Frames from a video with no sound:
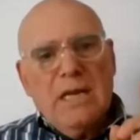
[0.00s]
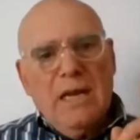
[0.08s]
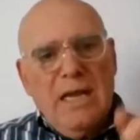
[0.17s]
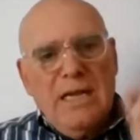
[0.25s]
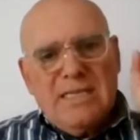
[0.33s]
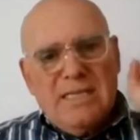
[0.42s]

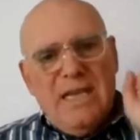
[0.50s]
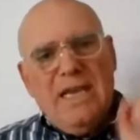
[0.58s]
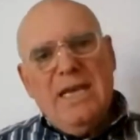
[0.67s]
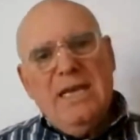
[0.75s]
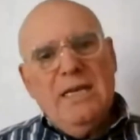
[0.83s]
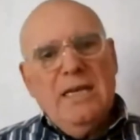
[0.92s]
Let's
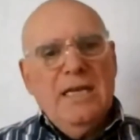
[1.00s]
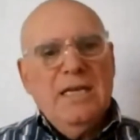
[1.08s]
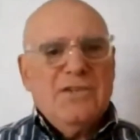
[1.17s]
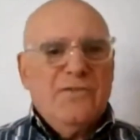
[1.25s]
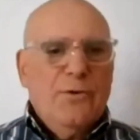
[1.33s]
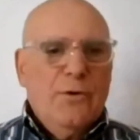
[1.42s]
say
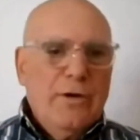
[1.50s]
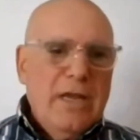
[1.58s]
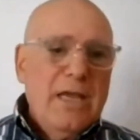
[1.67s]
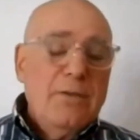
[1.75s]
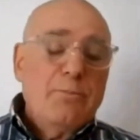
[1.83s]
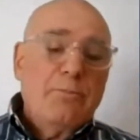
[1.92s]
it's for
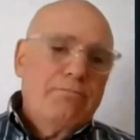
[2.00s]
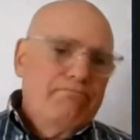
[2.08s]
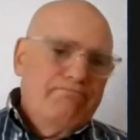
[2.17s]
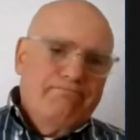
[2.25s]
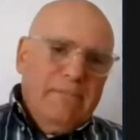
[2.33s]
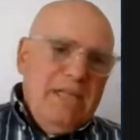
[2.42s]

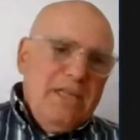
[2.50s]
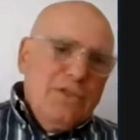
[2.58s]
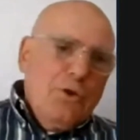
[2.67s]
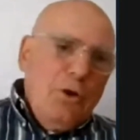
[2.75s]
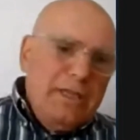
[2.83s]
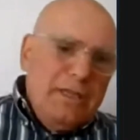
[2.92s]
let's
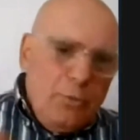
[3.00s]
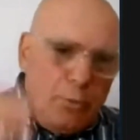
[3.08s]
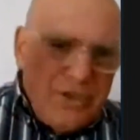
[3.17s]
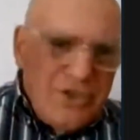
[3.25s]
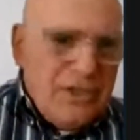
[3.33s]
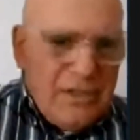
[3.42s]
call it a
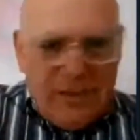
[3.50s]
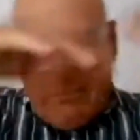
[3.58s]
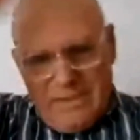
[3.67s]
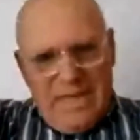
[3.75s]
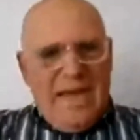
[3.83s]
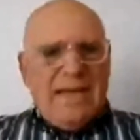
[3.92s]
widget,
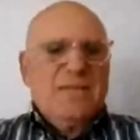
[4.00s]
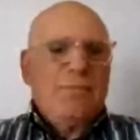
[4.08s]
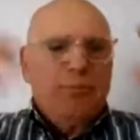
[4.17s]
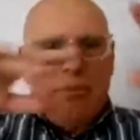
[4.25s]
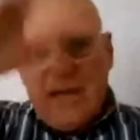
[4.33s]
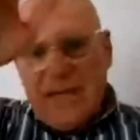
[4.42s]

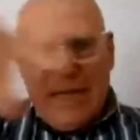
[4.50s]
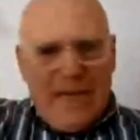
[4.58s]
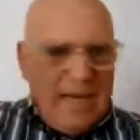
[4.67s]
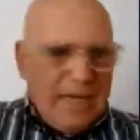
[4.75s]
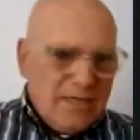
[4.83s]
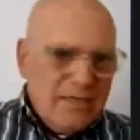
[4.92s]
X product
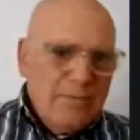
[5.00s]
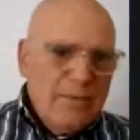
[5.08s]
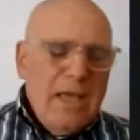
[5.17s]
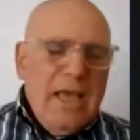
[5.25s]
X.